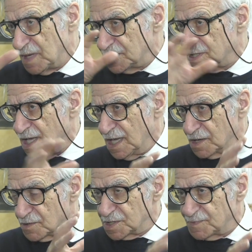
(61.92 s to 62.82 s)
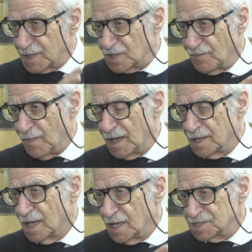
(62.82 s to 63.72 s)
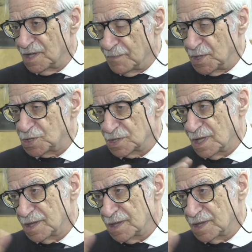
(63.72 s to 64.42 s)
minutes in respect of my submission,